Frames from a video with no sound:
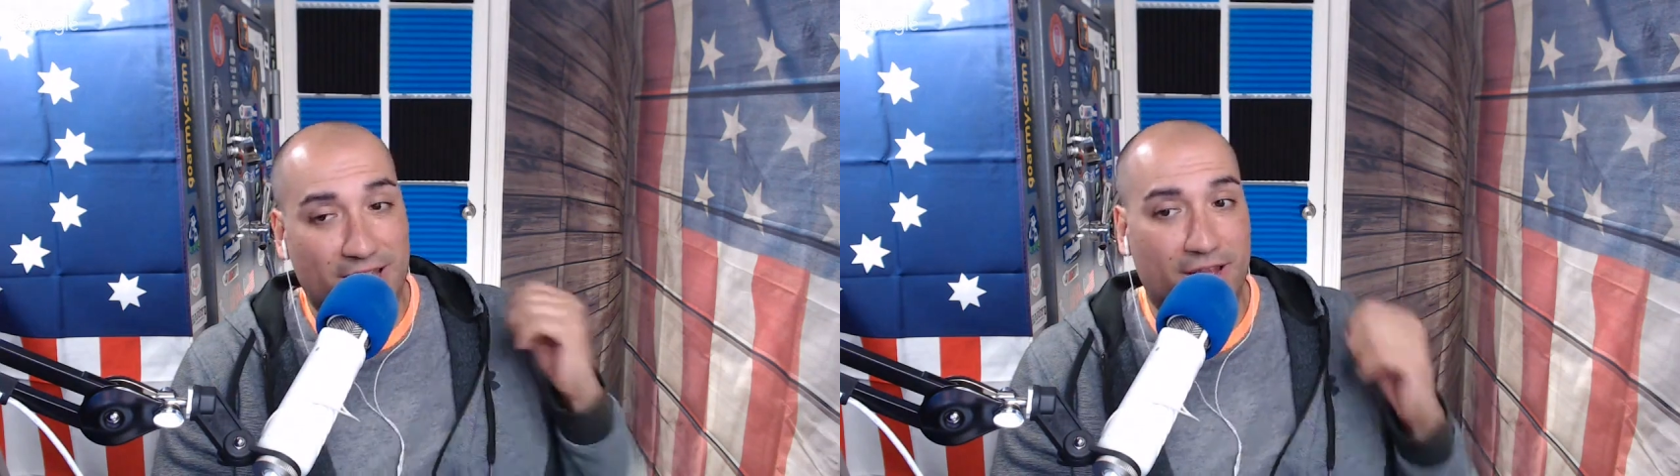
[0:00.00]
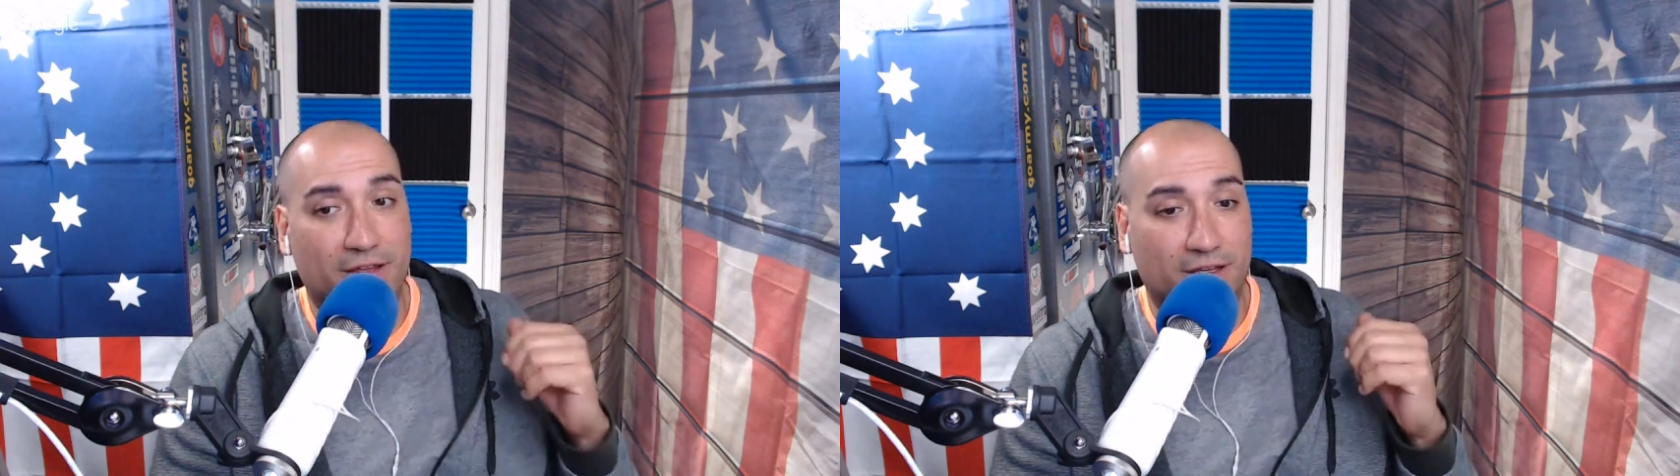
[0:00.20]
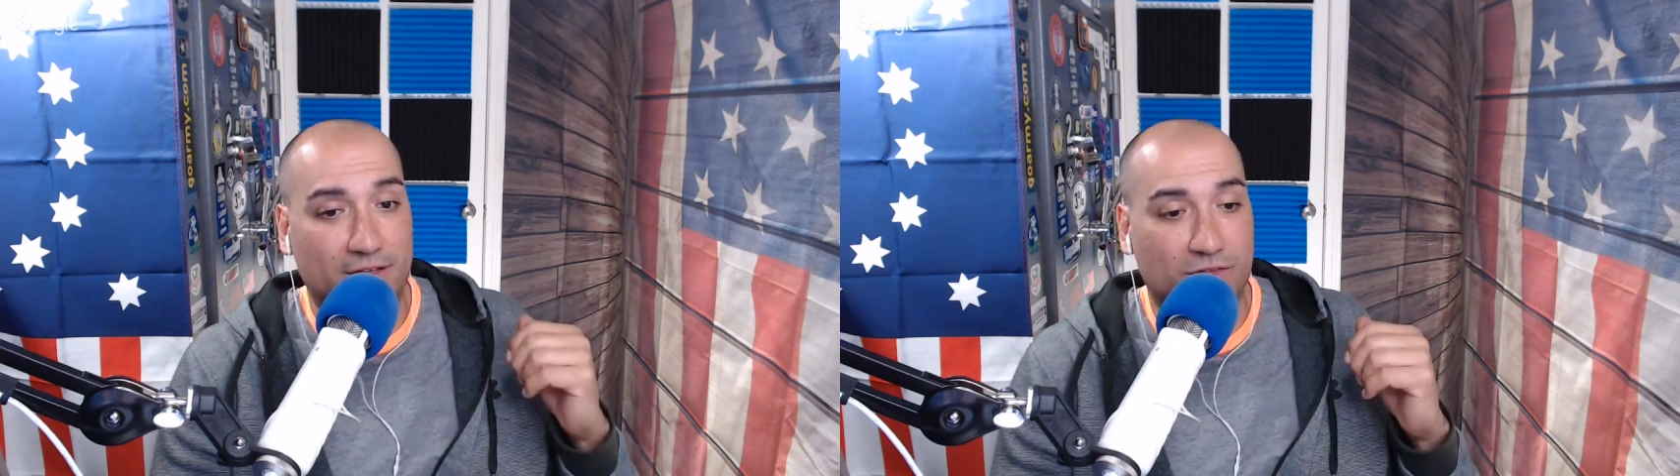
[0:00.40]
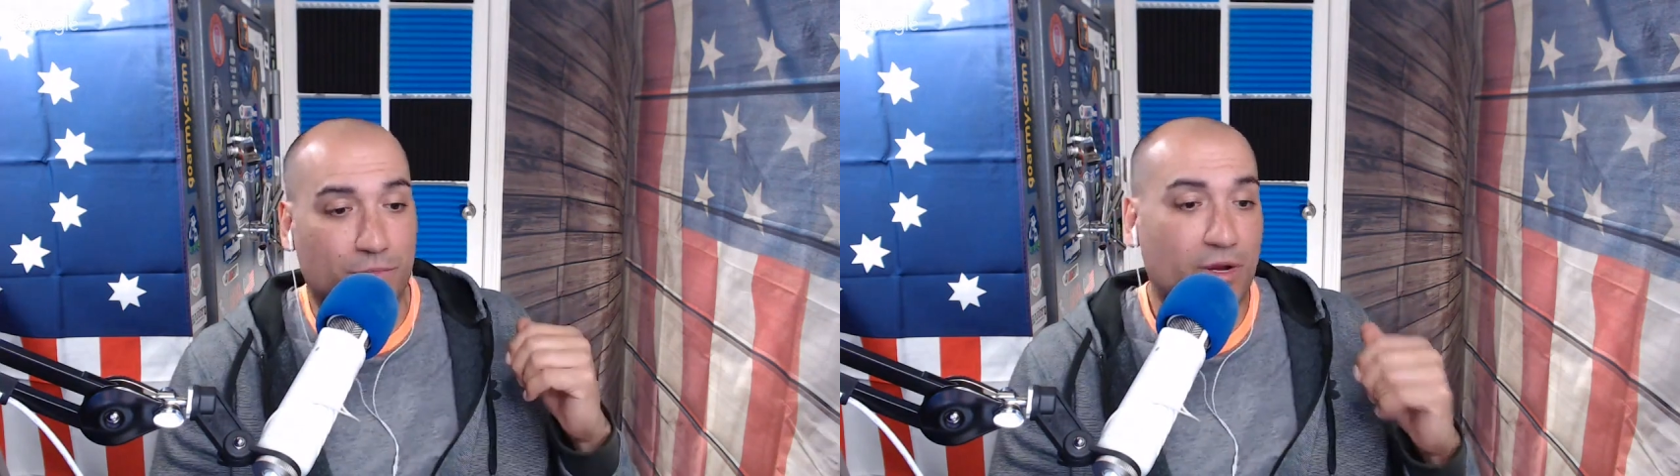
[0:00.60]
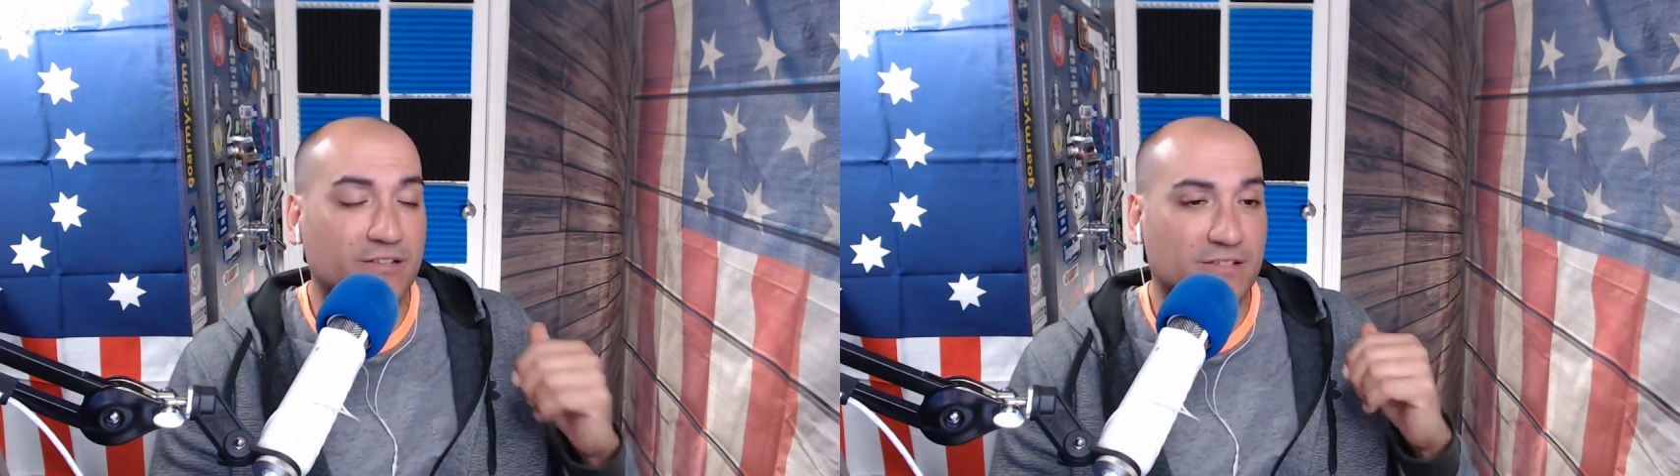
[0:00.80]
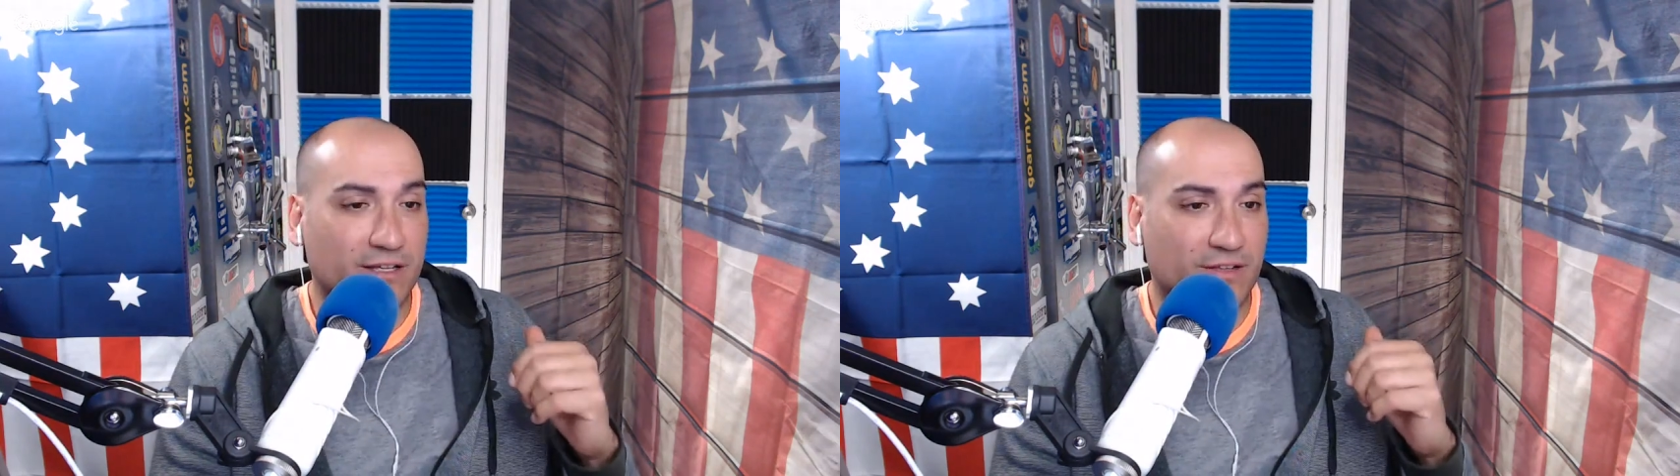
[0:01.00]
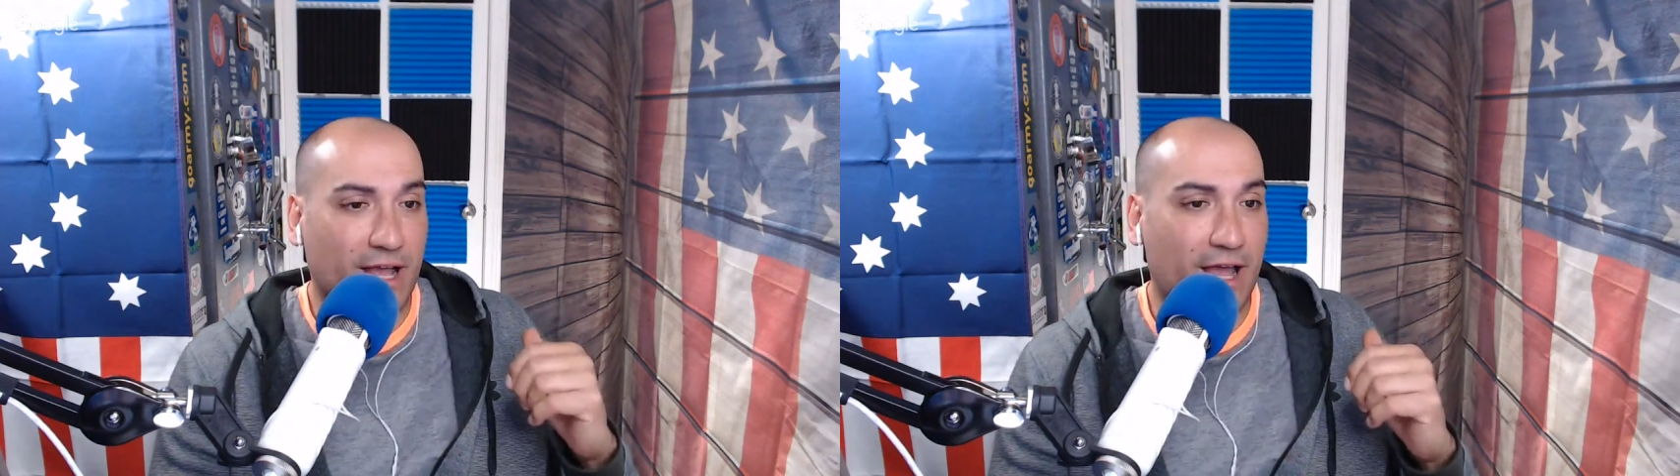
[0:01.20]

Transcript: And then the suppressed sights I